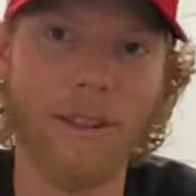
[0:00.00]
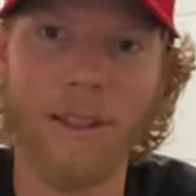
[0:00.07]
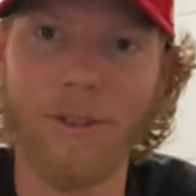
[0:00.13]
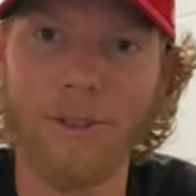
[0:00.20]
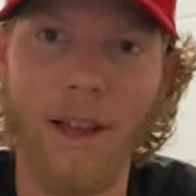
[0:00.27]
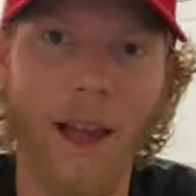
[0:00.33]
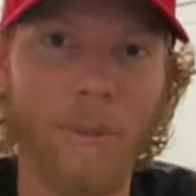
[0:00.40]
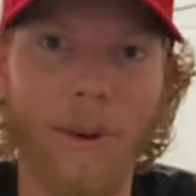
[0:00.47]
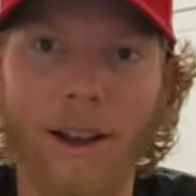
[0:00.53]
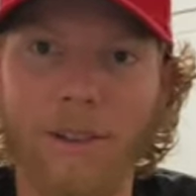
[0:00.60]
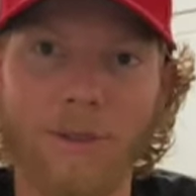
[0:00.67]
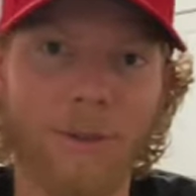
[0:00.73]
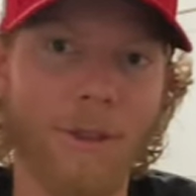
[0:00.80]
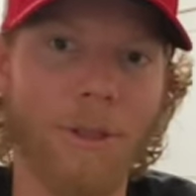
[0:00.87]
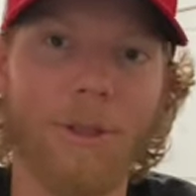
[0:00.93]
They just
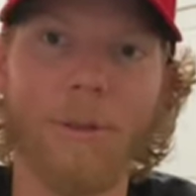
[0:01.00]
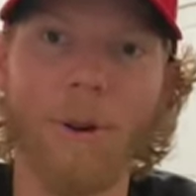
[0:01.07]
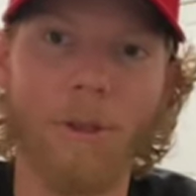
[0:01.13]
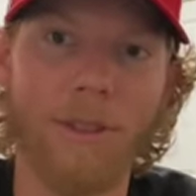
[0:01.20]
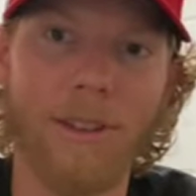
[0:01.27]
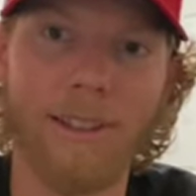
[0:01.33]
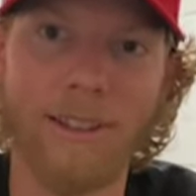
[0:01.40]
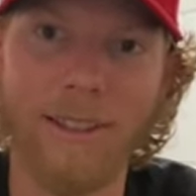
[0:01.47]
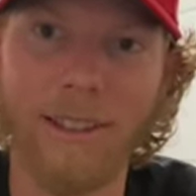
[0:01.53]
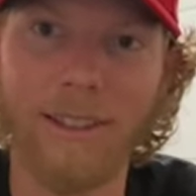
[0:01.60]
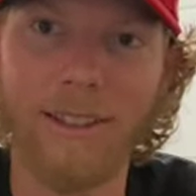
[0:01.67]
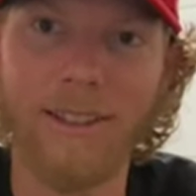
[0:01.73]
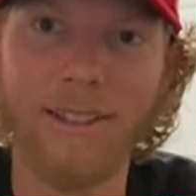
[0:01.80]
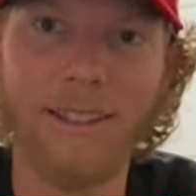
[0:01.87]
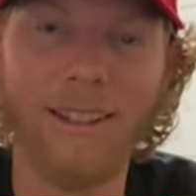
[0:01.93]
haphazardly throw things
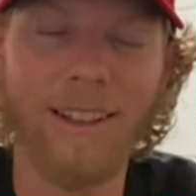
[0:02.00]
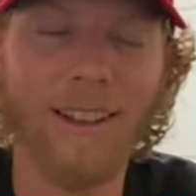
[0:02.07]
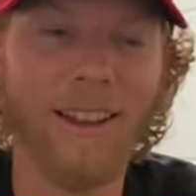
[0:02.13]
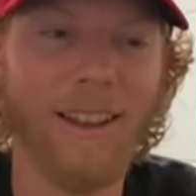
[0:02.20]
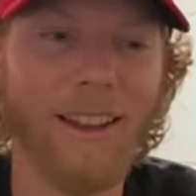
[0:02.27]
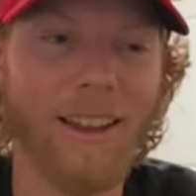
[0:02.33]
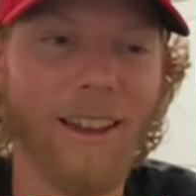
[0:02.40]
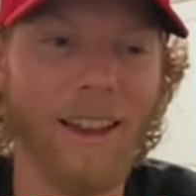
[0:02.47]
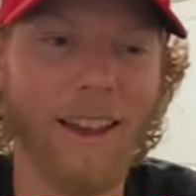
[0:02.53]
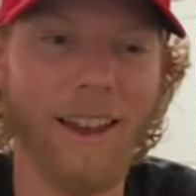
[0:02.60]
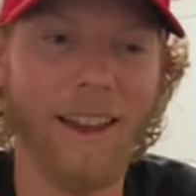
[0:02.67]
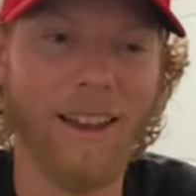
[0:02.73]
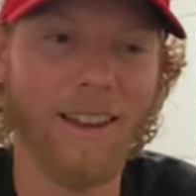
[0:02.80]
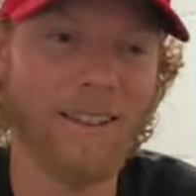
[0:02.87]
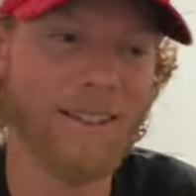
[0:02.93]
in.
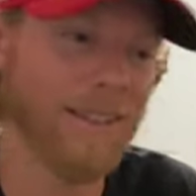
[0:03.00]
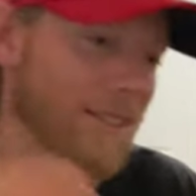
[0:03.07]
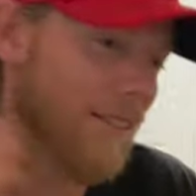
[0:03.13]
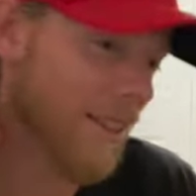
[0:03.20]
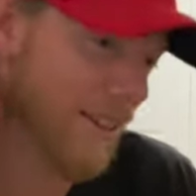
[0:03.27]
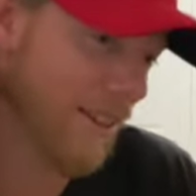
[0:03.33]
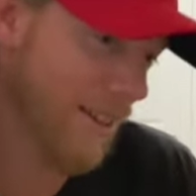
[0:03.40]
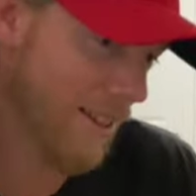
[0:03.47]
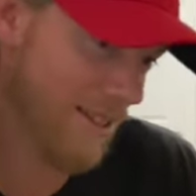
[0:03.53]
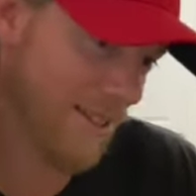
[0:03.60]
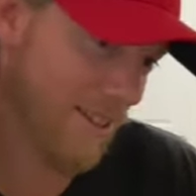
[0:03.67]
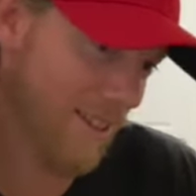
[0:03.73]
And his